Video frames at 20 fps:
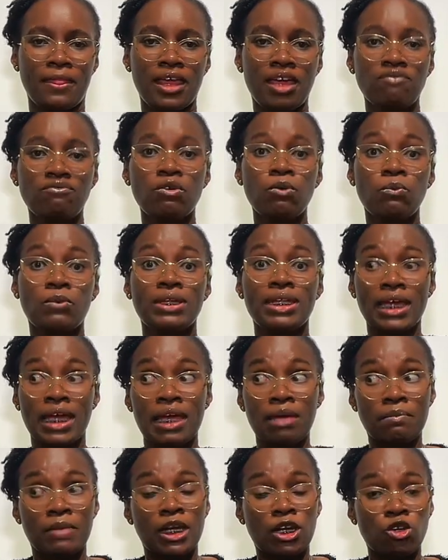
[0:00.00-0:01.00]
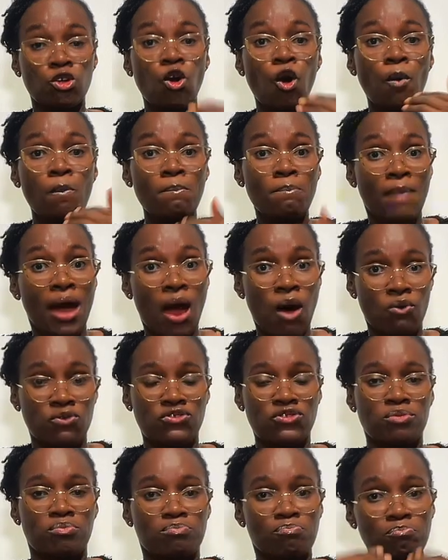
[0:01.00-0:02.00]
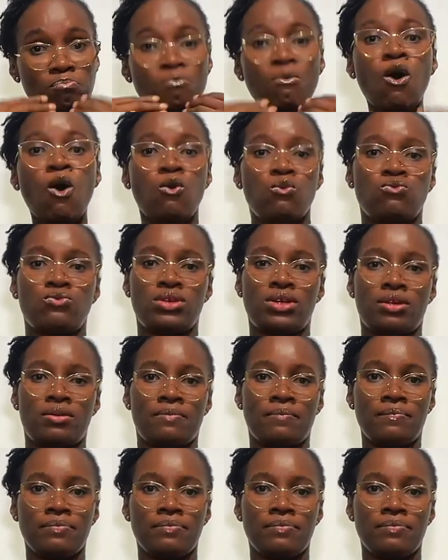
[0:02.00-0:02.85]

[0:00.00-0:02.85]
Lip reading: Even with him in your mouth, moan.